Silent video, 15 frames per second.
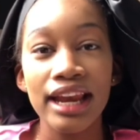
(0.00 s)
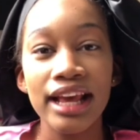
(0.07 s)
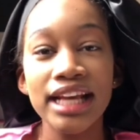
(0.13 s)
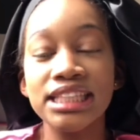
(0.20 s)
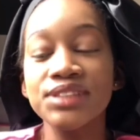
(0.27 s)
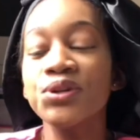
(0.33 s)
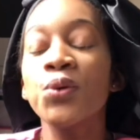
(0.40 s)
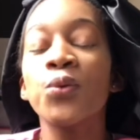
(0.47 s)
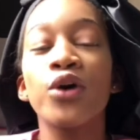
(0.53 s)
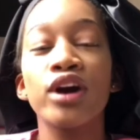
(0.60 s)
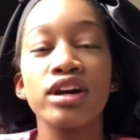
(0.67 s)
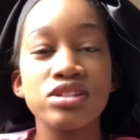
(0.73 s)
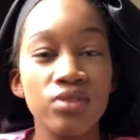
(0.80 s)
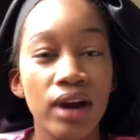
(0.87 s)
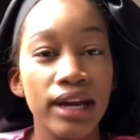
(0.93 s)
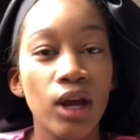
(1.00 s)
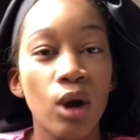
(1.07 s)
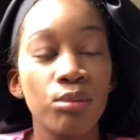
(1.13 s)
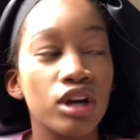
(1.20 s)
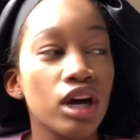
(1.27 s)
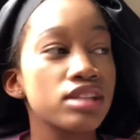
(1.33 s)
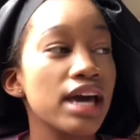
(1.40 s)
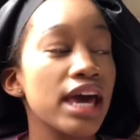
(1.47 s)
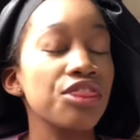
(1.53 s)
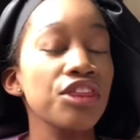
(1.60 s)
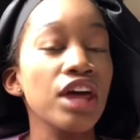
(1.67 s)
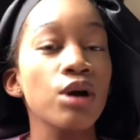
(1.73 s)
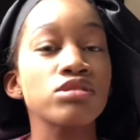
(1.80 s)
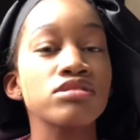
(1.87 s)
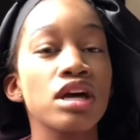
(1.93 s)
it's even worse right now because I thought
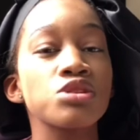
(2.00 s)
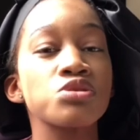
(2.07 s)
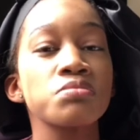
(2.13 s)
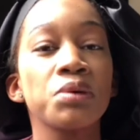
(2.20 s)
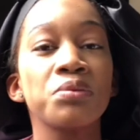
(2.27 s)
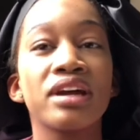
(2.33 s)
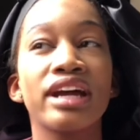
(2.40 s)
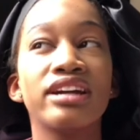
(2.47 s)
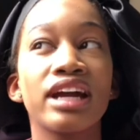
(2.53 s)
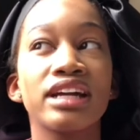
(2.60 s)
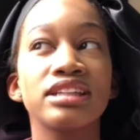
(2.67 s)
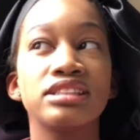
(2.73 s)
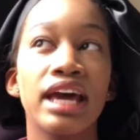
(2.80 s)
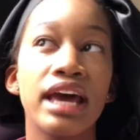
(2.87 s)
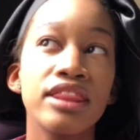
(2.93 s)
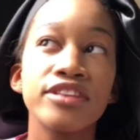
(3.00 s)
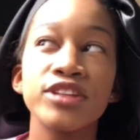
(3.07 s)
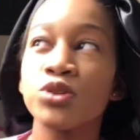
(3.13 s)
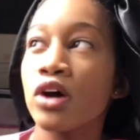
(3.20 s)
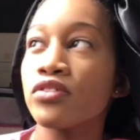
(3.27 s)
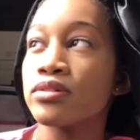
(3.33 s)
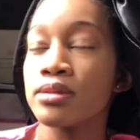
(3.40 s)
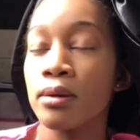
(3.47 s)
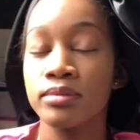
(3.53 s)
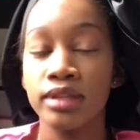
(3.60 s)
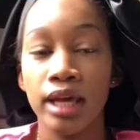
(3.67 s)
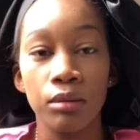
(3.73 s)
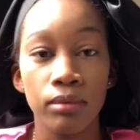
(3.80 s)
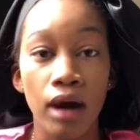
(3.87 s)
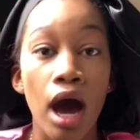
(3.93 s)
I would start school maybe around that 10th, 12th of
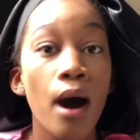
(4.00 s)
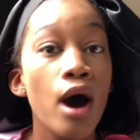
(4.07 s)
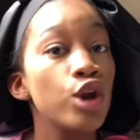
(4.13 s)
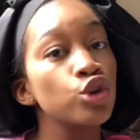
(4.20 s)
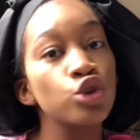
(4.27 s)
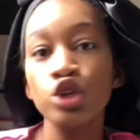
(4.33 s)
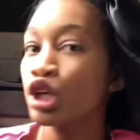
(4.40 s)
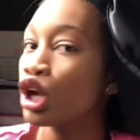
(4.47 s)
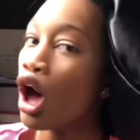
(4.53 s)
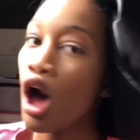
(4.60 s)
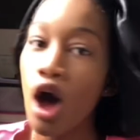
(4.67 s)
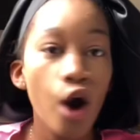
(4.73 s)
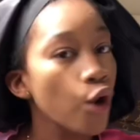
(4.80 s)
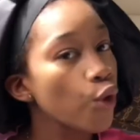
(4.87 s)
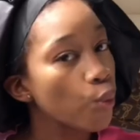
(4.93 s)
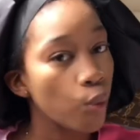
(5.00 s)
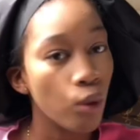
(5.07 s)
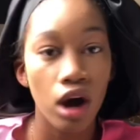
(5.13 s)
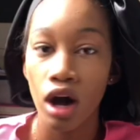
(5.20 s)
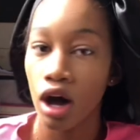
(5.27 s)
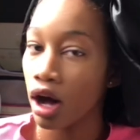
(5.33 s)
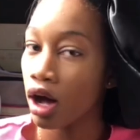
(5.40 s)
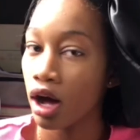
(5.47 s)
September. No!